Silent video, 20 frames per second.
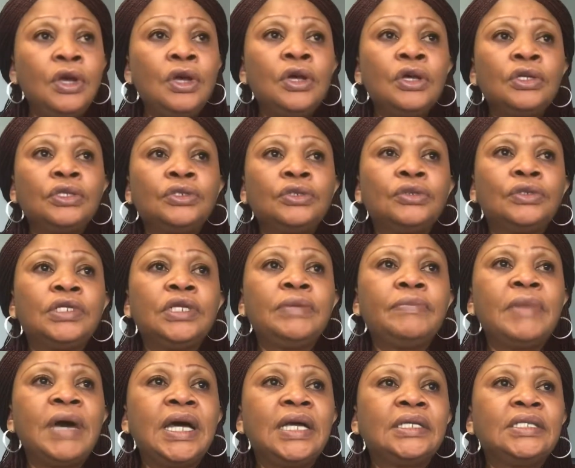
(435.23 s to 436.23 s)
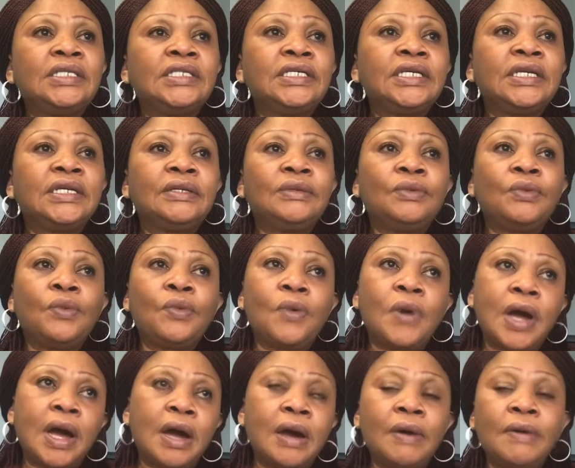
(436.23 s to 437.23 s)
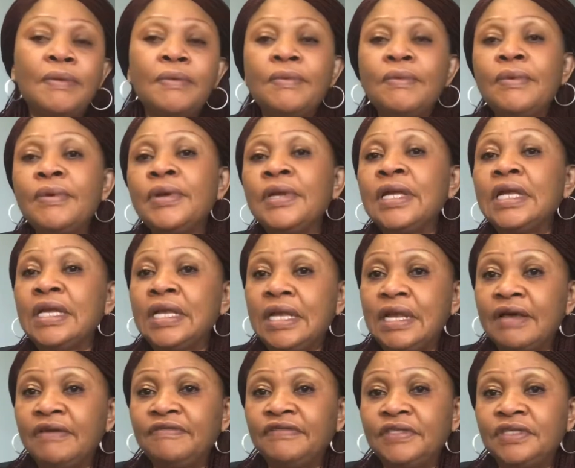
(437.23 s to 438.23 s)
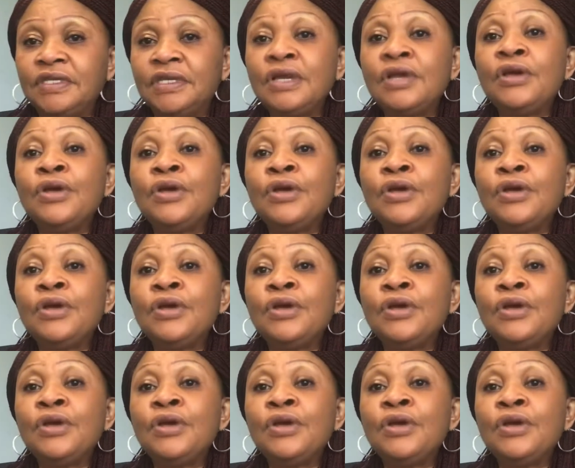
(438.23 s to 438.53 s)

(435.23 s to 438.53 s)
So the man said, wow. He left.